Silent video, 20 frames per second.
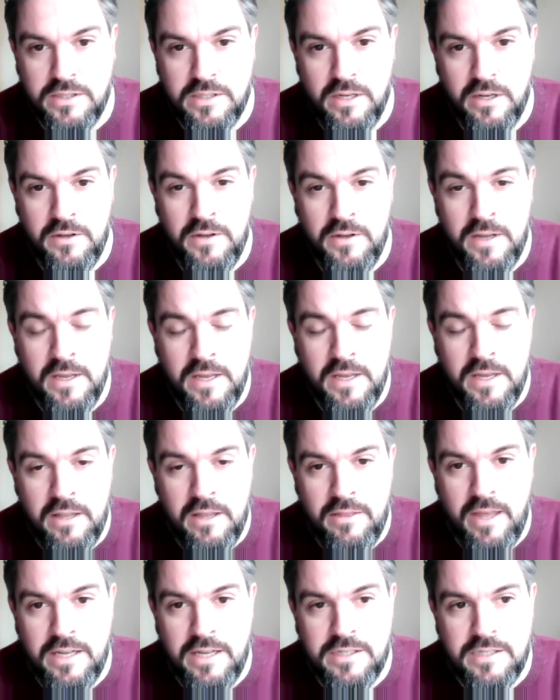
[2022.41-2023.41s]
So
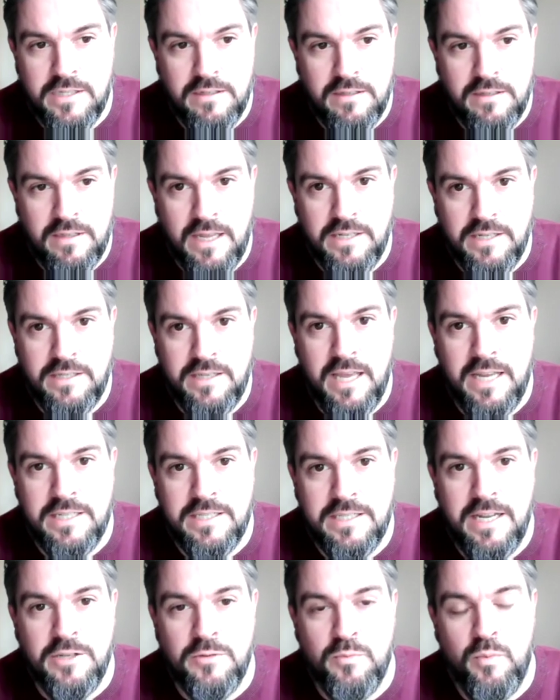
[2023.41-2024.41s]
that's
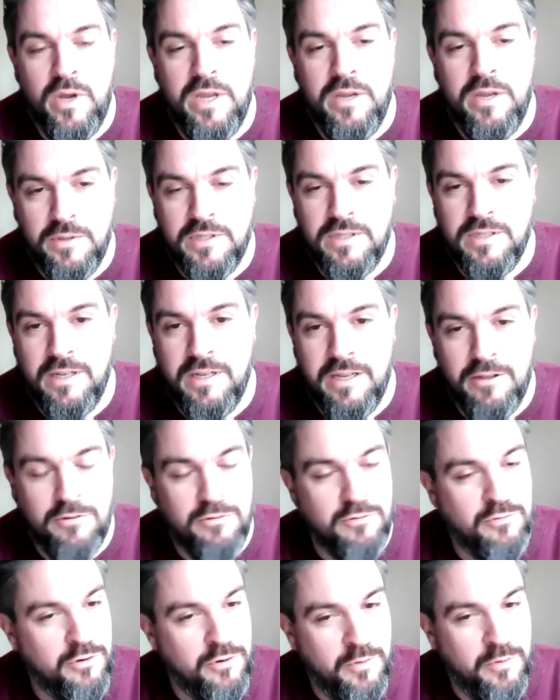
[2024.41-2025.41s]
as we would see it
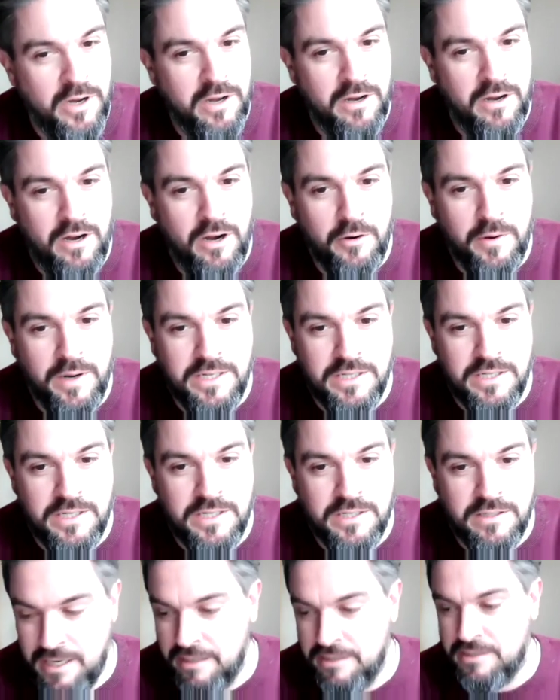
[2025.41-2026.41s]
through our end
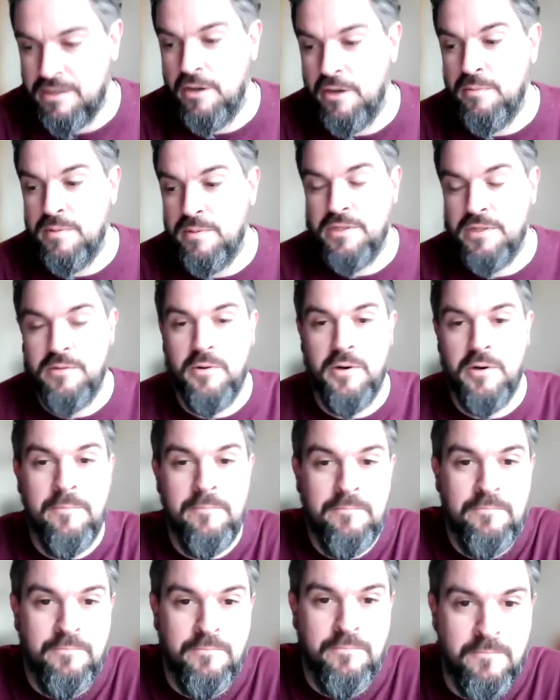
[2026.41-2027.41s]
of the telescope, as it were.